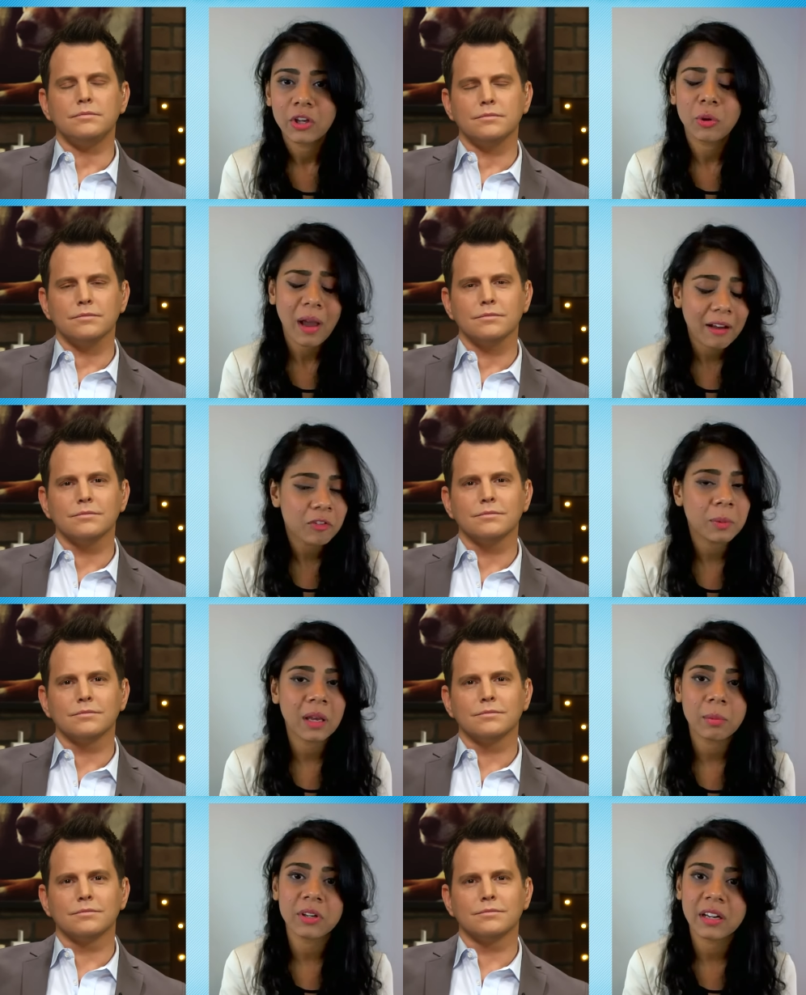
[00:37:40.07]
Speaker 1: You have to
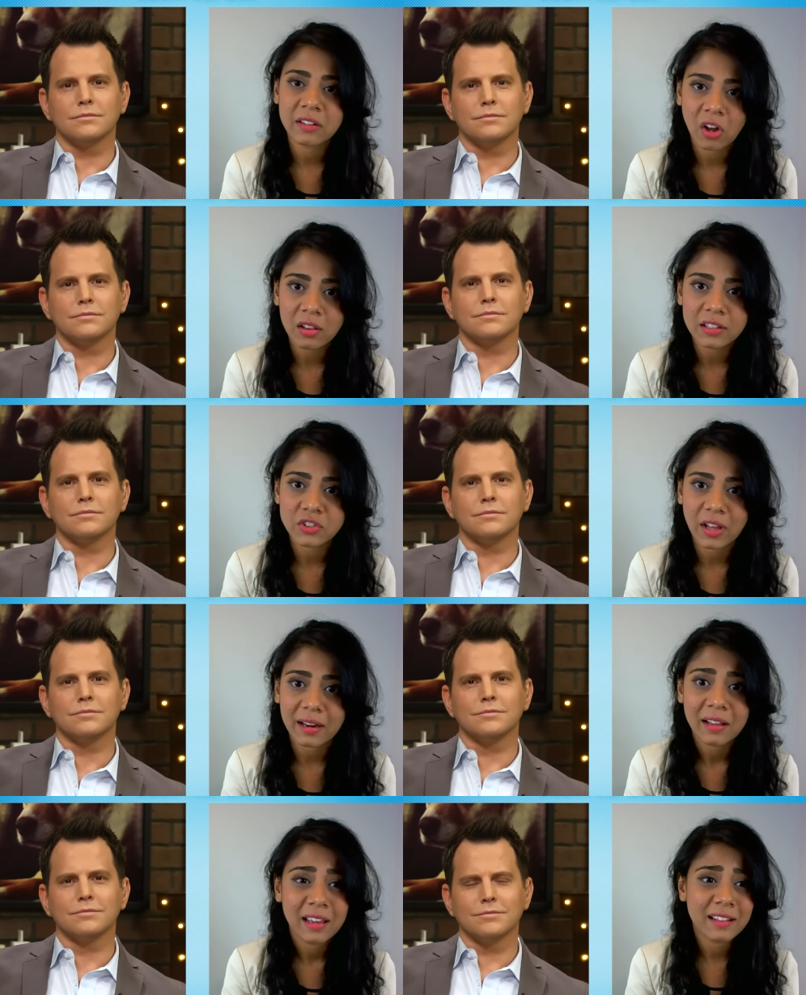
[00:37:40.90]
be able to acknowledge
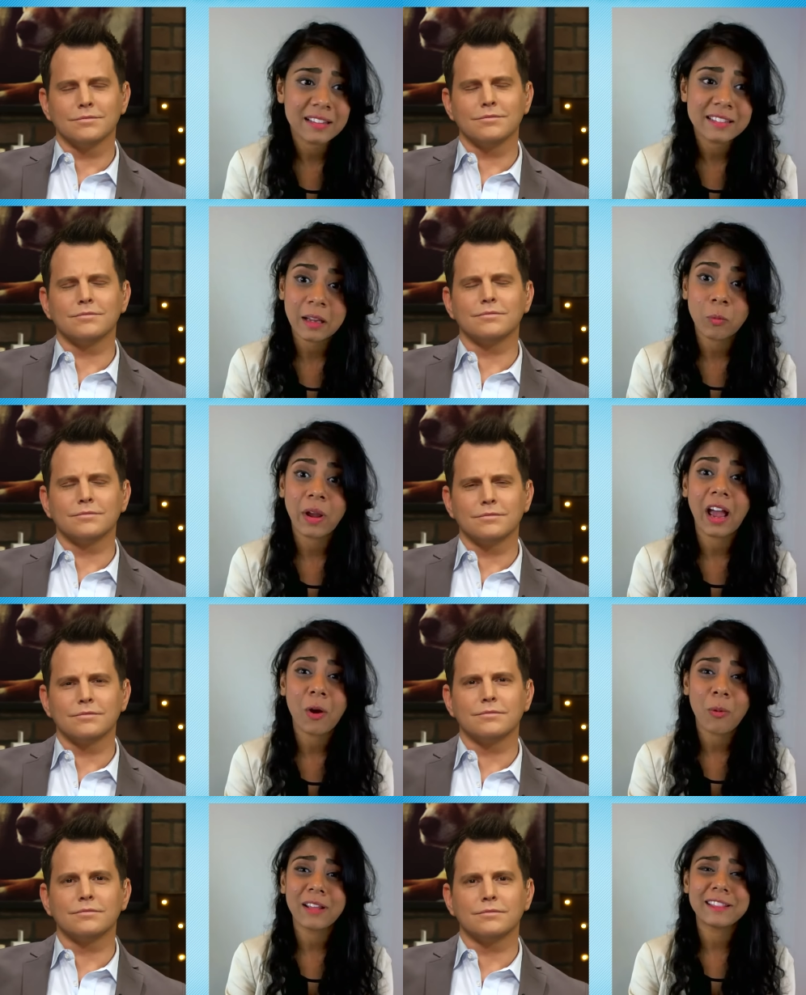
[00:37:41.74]
that. In that same way,
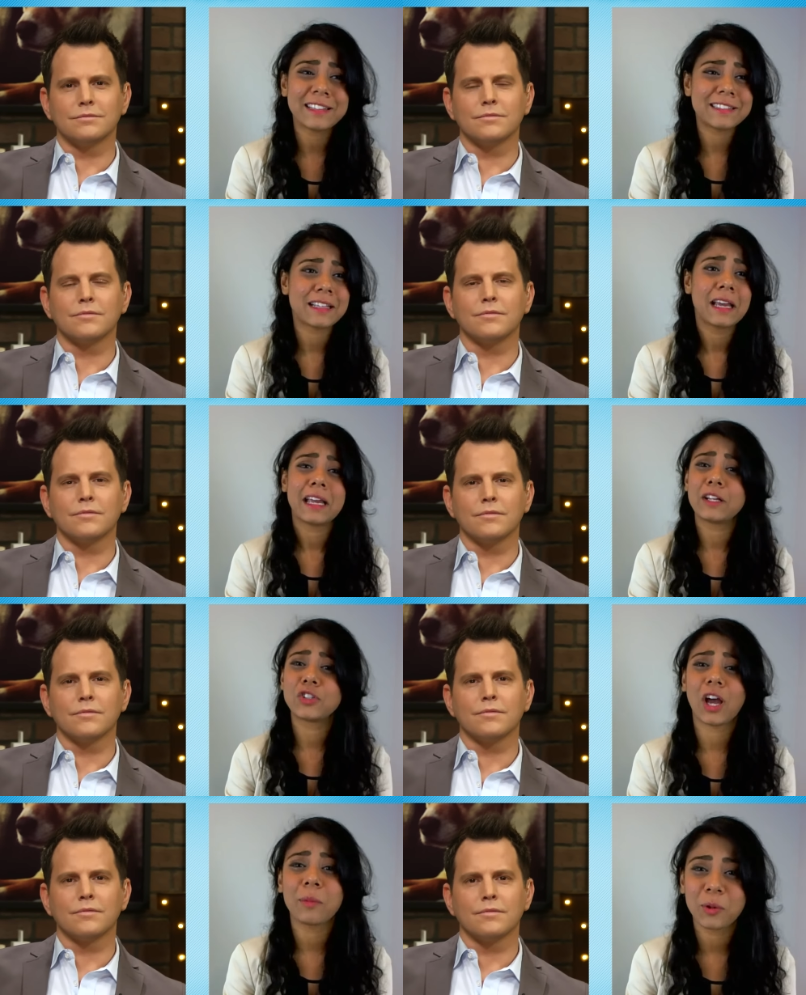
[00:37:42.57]
I want these
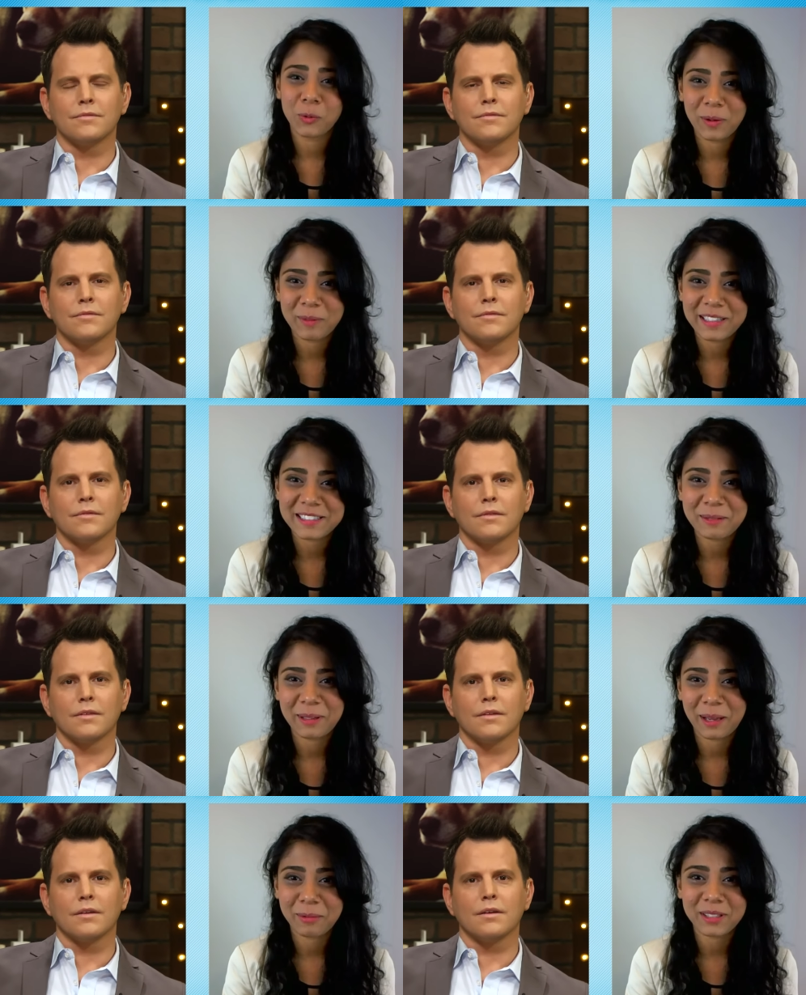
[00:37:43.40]
hijabi women to
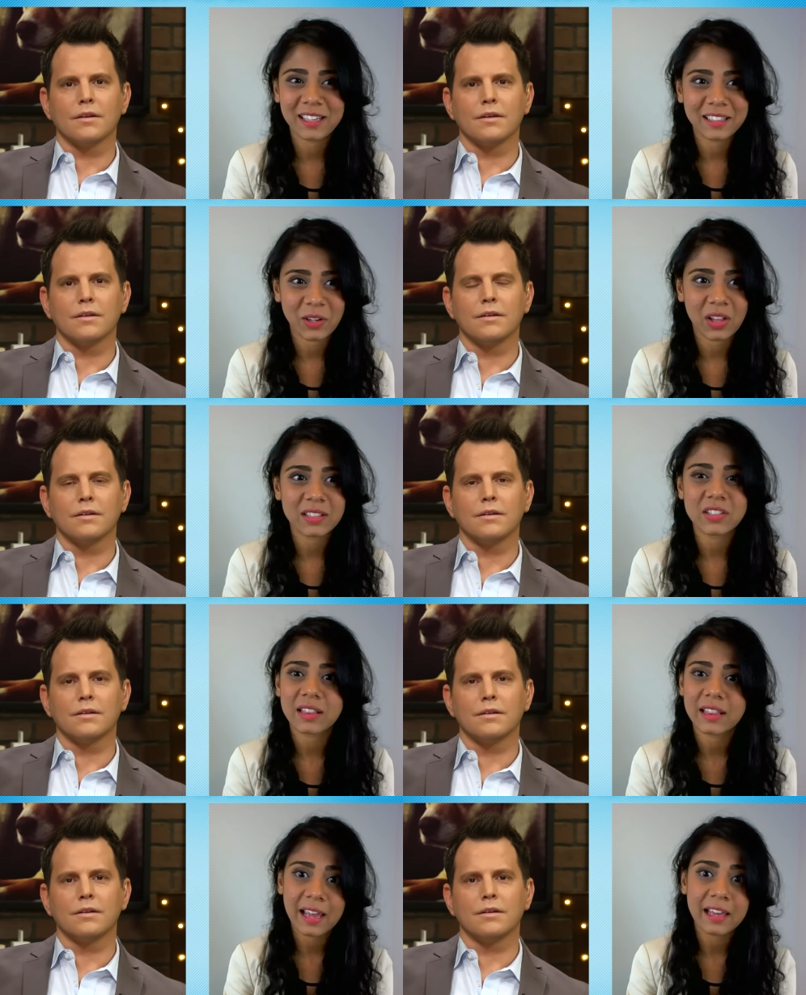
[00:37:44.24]
be able to acknowledge
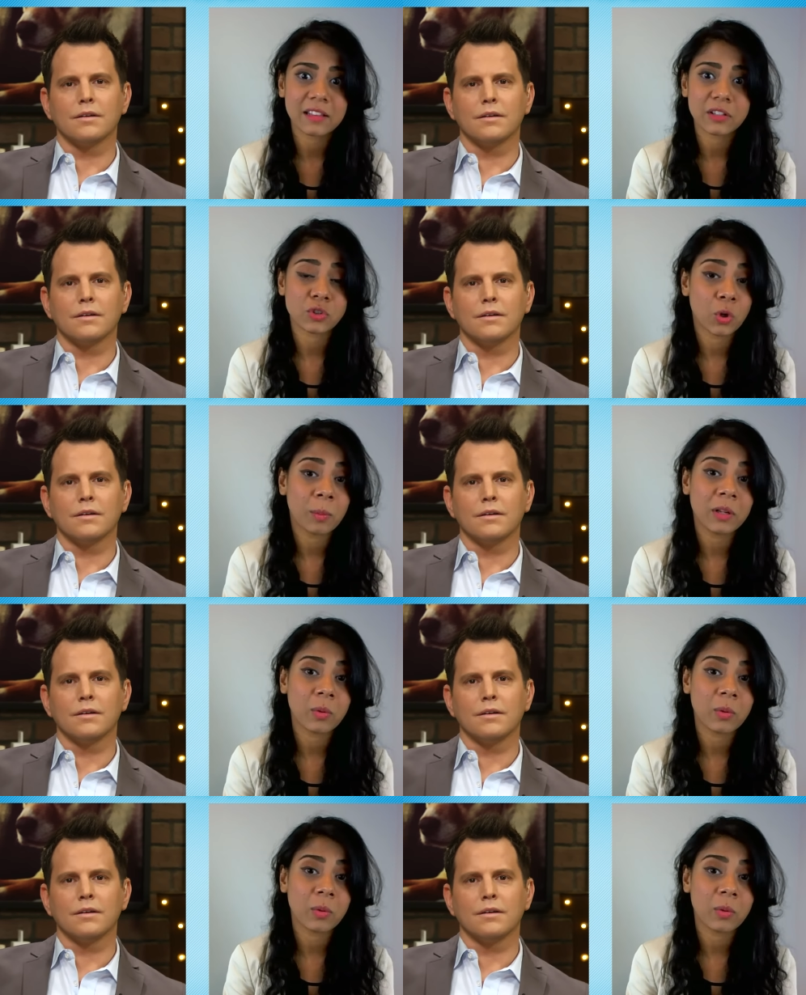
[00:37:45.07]
that, hey, there's so many